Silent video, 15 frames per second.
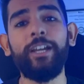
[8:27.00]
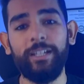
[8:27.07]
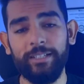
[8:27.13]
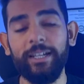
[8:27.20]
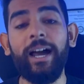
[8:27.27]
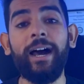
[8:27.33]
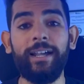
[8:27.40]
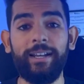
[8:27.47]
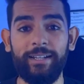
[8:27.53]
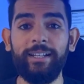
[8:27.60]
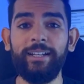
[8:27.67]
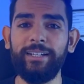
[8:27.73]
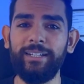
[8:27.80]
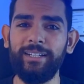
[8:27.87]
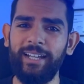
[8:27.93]
are a
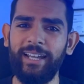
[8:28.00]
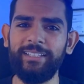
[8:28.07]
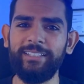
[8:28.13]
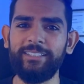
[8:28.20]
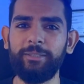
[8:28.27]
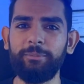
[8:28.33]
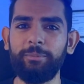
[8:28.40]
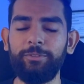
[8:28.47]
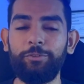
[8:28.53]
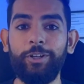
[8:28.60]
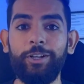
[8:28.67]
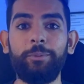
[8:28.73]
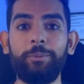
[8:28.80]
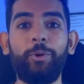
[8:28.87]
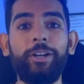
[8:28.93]
little digestible
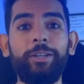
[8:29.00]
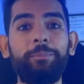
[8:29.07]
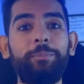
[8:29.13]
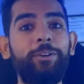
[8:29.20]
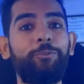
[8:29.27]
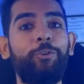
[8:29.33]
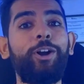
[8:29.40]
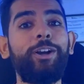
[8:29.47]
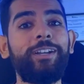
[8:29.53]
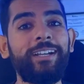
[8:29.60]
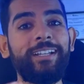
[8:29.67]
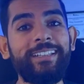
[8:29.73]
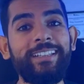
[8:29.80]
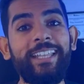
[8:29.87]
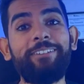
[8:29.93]
for our body, but what
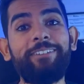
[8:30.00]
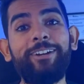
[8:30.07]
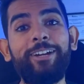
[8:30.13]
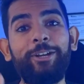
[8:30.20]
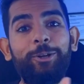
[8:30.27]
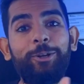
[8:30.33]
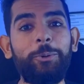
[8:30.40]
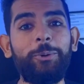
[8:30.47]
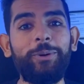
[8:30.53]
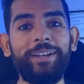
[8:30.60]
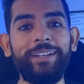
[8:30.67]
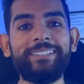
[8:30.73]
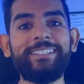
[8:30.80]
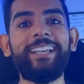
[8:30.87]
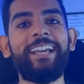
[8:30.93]
they will do
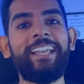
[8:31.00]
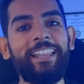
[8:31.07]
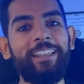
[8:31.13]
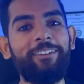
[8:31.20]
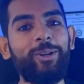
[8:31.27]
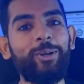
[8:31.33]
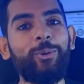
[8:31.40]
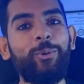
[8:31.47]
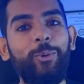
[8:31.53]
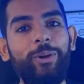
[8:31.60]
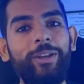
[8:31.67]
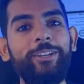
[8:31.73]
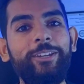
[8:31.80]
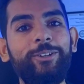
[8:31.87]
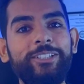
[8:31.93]
is they will go
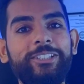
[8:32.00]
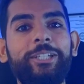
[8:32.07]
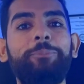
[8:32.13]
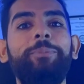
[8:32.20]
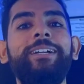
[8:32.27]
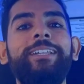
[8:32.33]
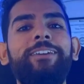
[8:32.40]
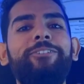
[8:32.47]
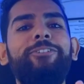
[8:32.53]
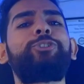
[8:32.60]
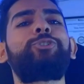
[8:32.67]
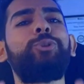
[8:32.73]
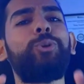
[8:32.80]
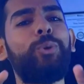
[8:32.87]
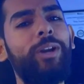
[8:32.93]
in your stomach, they will
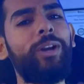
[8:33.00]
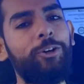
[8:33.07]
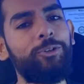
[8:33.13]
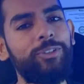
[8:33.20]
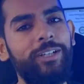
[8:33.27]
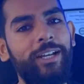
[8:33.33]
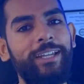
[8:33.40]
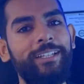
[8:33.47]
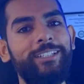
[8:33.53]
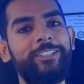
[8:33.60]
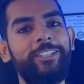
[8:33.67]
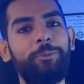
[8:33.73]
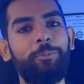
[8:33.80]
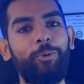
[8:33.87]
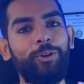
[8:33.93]
slow down the
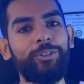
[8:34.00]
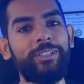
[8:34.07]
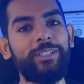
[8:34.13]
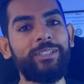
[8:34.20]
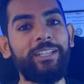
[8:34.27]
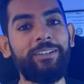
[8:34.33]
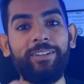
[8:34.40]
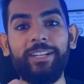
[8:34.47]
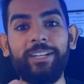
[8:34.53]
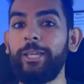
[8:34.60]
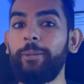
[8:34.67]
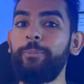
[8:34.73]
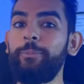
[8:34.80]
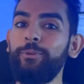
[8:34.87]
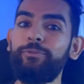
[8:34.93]
digestion process, they will
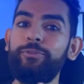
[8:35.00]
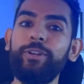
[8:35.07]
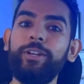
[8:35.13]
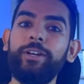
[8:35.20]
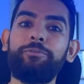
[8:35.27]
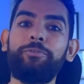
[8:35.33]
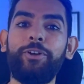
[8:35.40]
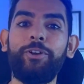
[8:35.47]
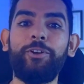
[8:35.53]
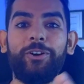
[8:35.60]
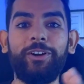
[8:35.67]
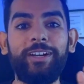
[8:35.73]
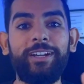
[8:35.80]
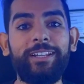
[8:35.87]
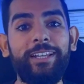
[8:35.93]
keep you fuller for
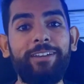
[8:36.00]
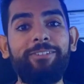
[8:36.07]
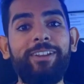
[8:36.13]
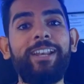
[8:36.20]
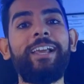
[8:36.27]
longer, they will